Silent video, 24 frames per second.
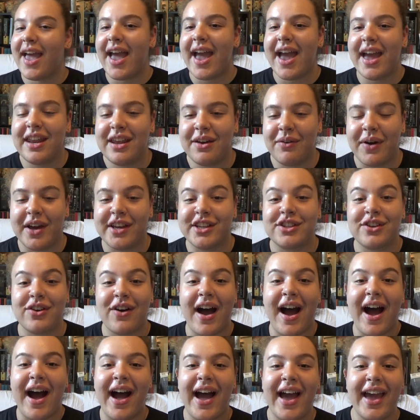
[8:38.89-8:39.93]
Anyway,
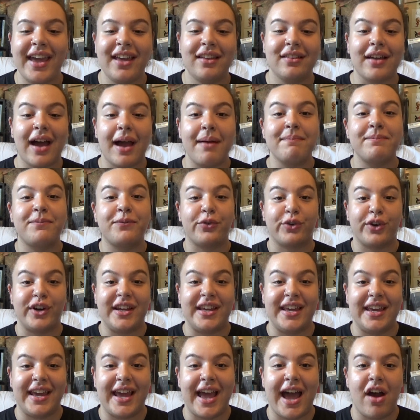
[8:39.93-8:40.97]
so I'm
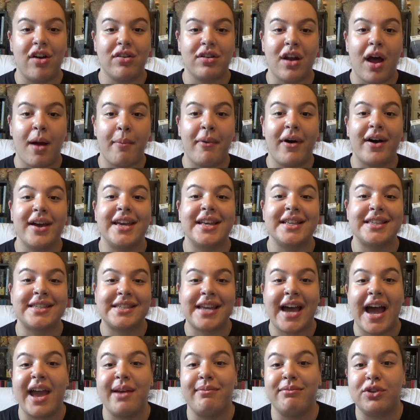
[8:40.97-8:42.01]
freaking out, and I'm like, it's
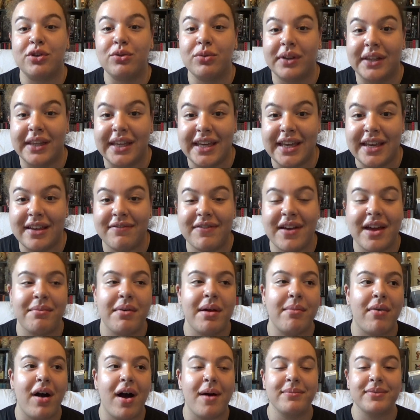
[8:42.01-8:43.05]
time to leave. And
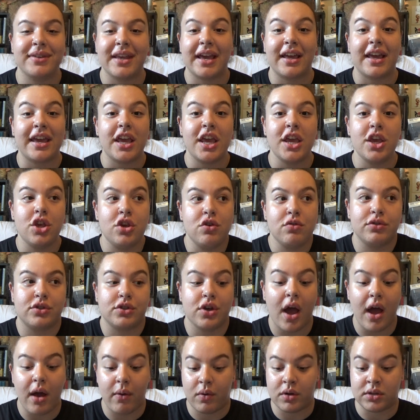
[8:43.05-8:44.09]
my mom's like, you
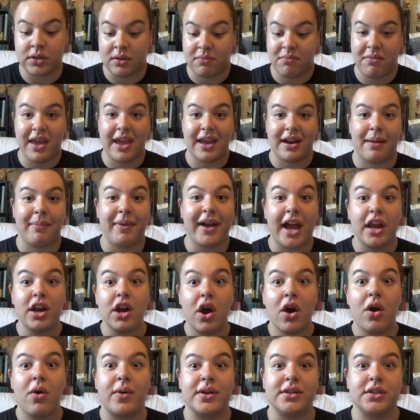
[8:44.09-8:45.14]
saw it wasn't me. And I'm like, I
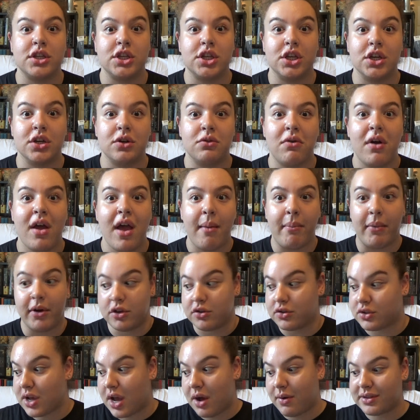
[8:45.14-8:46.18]
know it wasn't you. Well,
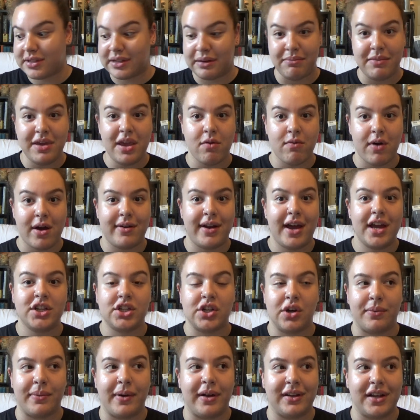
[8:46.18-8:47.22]
you saw it wasn't me. Why would I
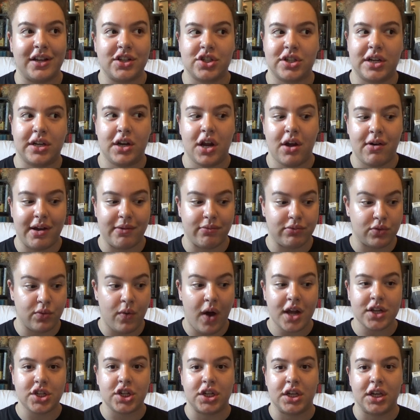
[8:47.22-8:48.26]
joke about that? She's like, no, I was
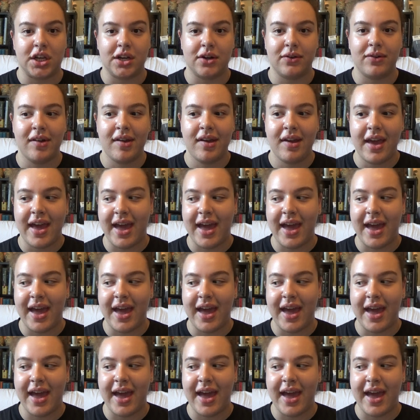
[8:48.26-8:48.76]
watching you.